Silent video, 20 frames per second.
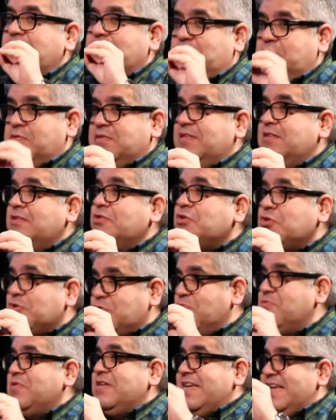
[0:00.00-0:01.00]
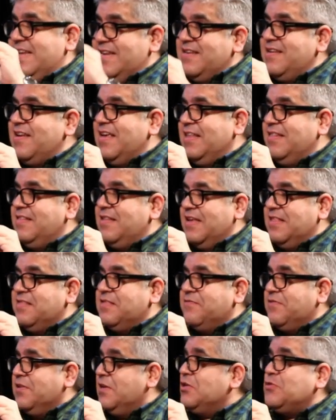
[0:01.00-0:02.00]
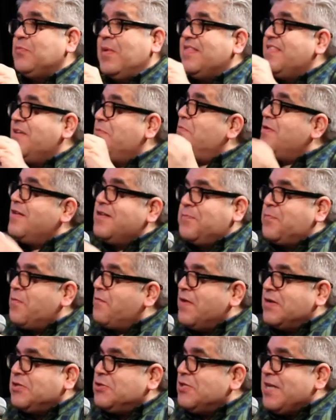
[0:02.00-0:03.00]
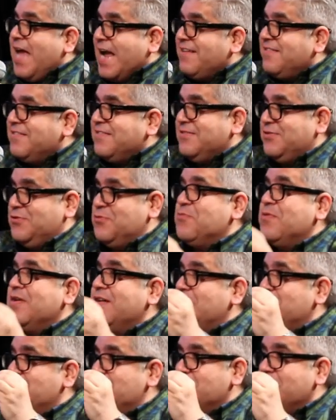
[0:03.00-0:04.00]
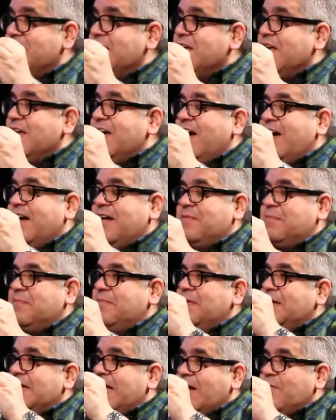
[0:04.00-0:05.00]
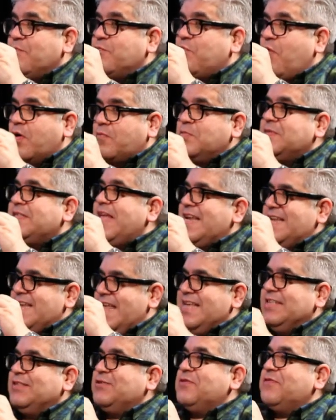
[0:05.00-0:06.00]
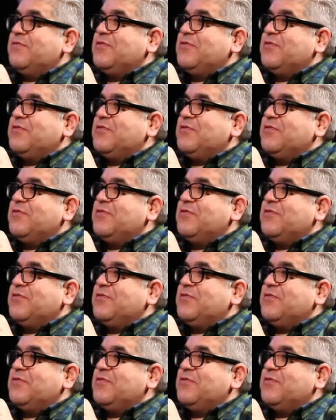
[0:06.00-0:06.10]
had chosen to shoot in the village where there weren't professional actors. What was that like, sort